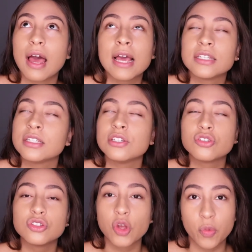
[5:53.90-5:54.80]
I see
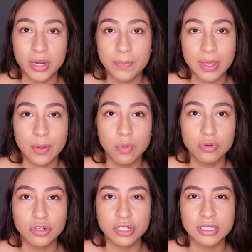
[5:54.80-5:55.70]
so many
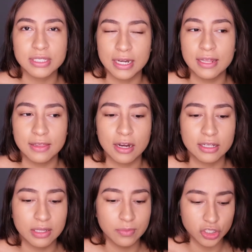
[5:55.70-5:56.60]
people just sitting there
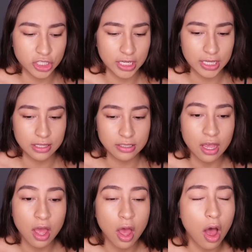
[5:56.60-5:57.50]
at the machines
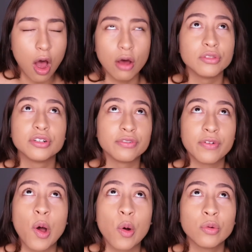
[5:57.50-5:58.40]
on their
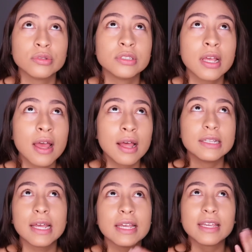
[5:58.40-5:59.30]
phones.
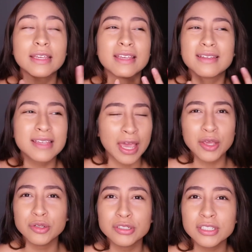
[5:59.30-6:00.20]
Like,
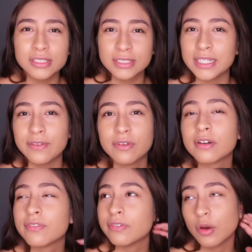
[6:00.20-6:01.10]
can you just leave
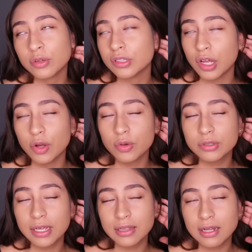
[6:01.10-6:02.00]
your phone
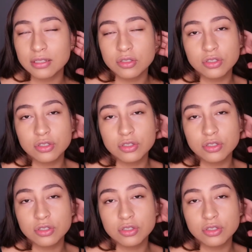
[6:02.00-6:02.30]
alone? Like, that's